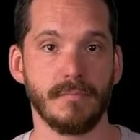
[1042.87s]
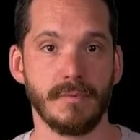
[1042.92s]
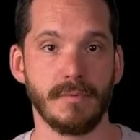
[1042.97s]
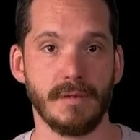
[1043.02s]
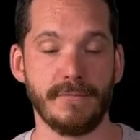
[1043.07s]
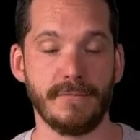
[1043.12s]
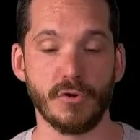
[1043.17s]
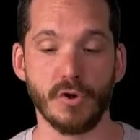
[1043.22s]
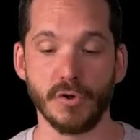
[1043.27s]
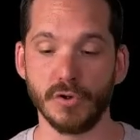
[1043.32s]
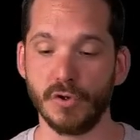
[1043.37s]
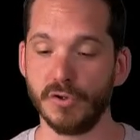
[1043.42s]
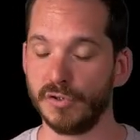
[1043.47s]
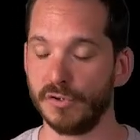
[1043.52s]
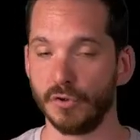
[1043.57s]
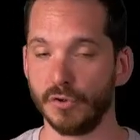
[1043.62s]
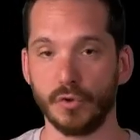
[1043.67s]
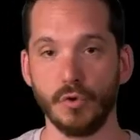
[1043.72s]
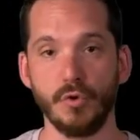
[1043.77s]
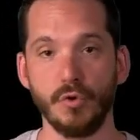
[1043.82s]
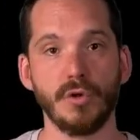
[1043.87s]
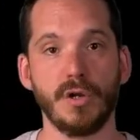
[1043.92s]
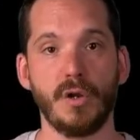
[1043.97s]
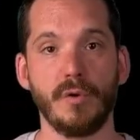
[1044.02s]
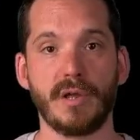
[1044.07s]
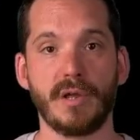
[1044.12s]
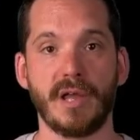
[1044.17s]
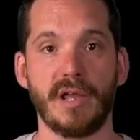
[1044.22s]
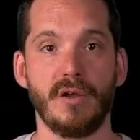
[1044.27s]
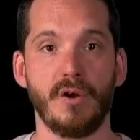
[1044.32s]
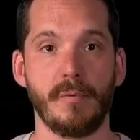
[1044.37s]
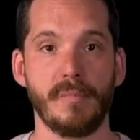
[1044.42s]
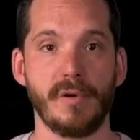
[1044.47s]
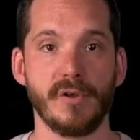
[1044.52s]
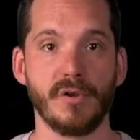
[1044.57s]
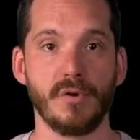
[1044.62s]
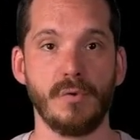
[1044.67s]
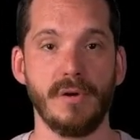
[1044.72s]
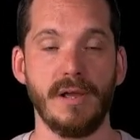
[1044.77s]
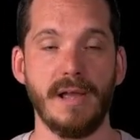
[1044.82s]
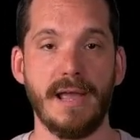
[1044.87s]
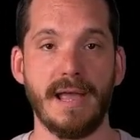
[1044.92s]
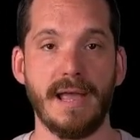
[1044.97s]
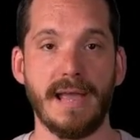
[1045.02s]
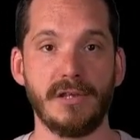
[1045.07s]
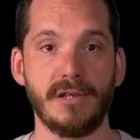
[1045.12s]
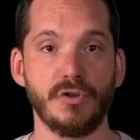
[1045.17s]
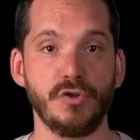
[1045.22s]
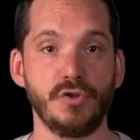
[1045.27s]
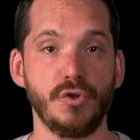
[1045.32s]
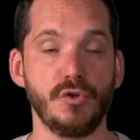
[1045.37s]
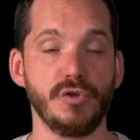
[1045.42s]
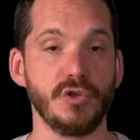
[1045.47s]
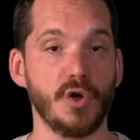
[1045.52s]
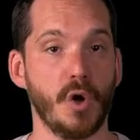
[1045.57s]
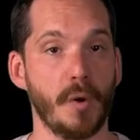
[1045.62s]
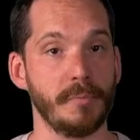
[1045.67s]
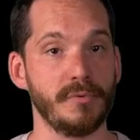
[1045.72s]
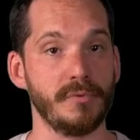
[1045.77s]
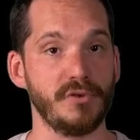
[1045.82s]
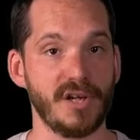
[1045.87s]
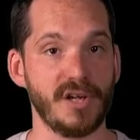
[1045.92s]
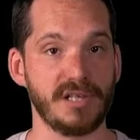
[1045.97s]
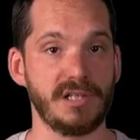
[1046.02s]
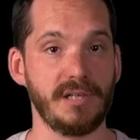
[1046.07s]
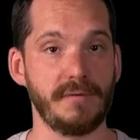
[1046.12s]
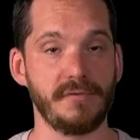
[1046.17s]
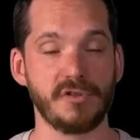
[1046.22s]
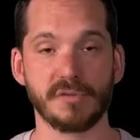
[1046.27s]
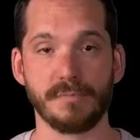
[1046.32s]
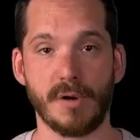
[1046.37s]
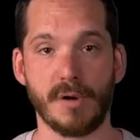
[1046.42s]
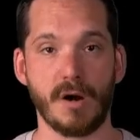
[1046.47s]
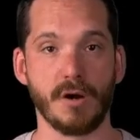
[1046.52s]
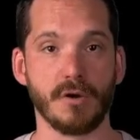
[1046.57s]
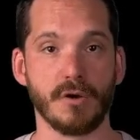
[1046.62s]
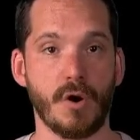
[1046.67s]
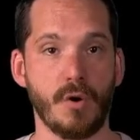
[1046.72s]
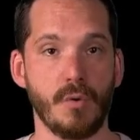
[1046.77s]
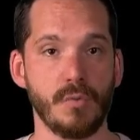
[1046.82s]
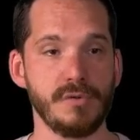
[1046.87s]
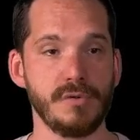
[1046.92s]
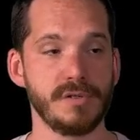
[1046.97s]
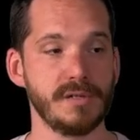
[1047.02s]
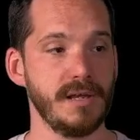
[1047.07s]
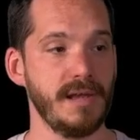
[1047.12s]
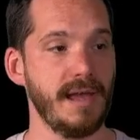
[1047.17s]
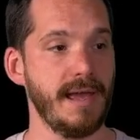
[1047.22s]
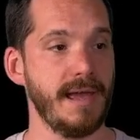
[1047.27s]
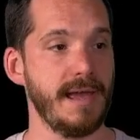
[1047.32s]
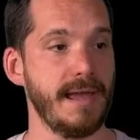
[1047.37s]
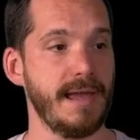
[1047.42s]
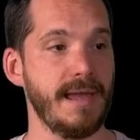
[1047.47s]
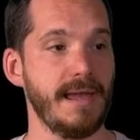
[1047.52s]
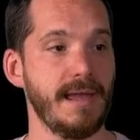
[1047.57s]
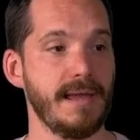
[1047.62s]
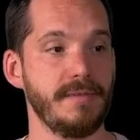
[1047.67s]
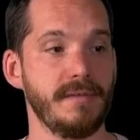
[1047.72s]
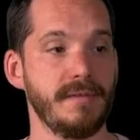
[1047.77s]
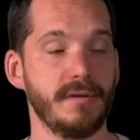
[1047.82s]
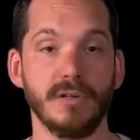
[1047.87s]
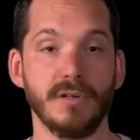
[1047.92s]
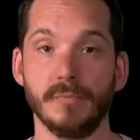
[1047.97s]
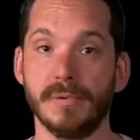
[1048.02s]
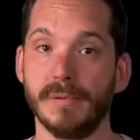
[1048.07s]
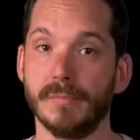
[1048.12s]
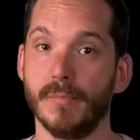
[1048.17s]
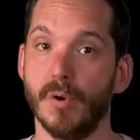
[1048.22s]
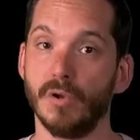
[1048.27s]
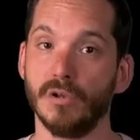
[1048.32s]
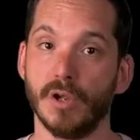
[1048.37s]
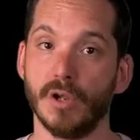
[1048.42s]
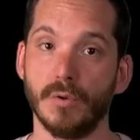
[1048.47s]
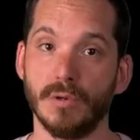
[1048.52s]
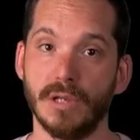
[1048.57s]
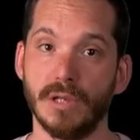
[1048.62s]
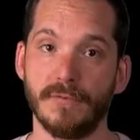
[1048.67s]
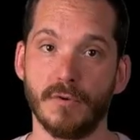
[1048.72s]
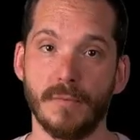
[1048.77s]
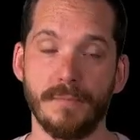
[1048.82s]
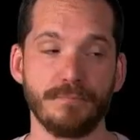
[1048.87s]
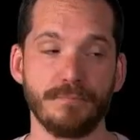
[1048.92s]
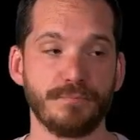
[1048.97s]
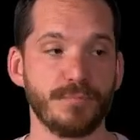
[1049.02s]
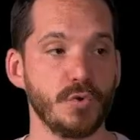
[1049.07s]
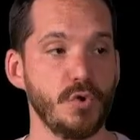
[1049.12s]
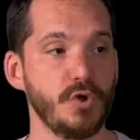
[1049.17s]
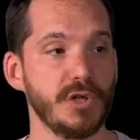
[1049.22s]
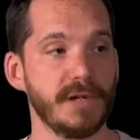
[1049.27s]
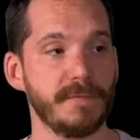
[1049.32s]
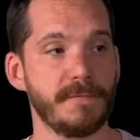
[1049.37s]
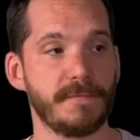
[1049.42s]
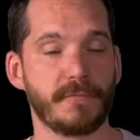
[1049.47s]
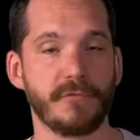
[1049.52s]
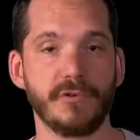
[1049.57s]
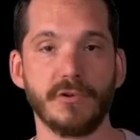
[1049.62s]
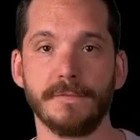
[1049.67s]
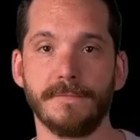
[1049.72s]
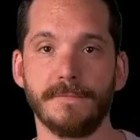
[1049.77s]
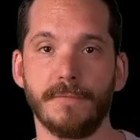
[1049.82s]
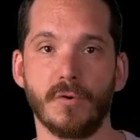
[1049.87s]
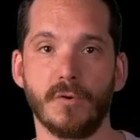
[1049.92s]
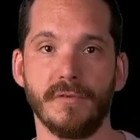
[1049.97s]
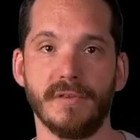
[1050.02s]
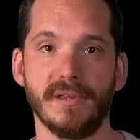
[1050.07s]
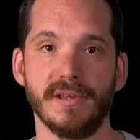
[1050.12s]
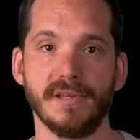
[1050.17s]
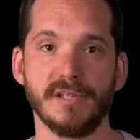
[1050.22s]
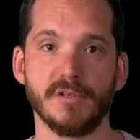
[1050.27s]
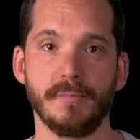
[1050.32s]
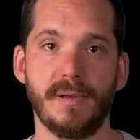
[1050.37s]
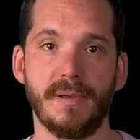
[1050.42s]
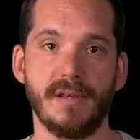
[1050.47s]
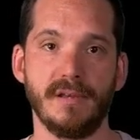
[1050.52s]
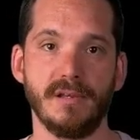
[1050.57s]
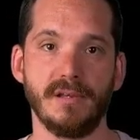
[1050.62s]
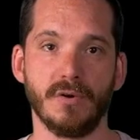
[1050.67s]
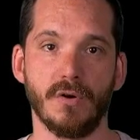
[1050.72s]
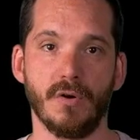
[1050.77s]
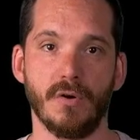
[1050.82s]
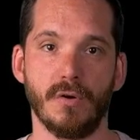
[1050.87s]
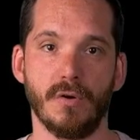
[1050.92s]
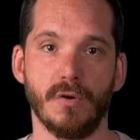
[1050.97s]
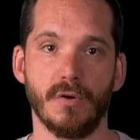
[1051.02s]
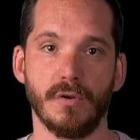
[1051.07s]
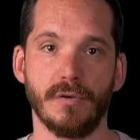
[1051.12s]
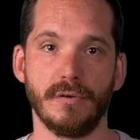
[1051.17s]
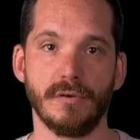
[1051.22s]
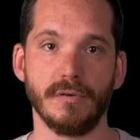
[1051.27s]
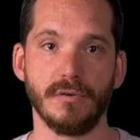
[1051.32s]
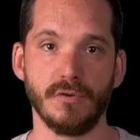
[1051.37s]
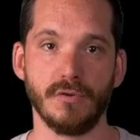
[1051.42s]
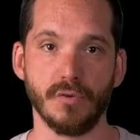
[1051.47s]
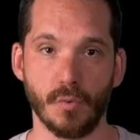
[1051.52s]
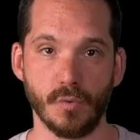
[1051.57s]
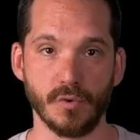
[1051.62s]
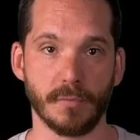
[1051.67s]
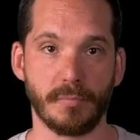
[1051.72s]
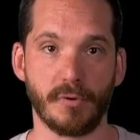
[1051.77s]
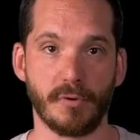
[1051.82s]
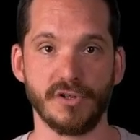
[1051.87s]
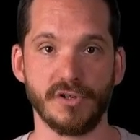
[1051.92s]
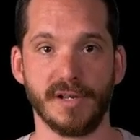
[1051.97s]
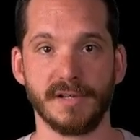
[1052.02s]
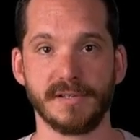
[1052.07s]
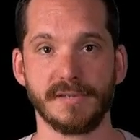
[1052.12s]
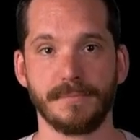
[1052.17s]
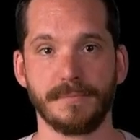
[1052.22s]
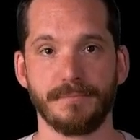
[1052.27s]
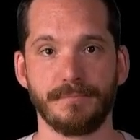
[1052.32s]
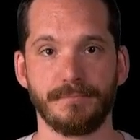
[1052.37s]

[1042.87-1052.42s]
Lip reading: If you're not using the Google OKR model and you're just using objectives, SMART goals, and they're a little bit more low level, you could have 3 or 4 of these depending on all your projects.